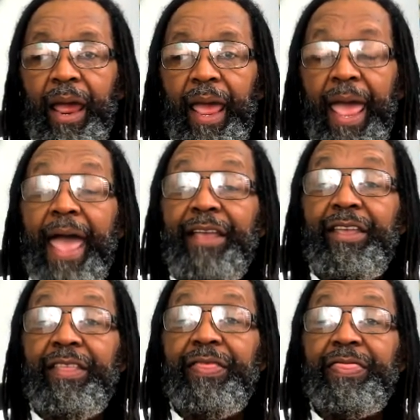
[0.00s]
at
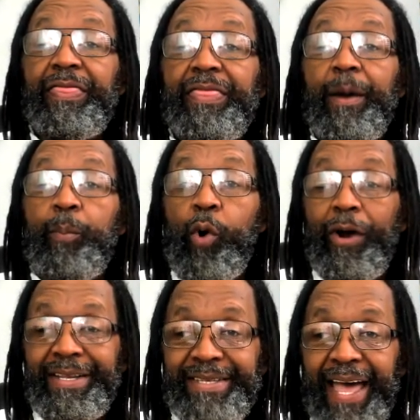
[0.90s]
the
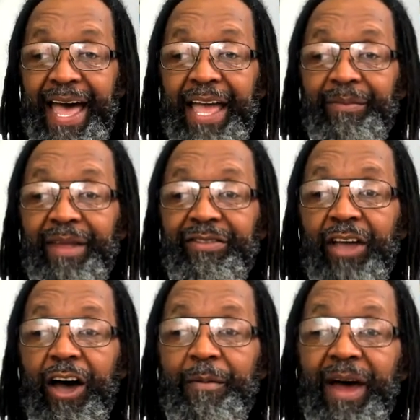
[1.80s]
appointed time that the
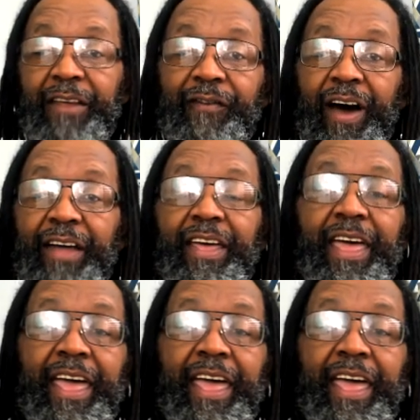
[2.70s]
Almighty Father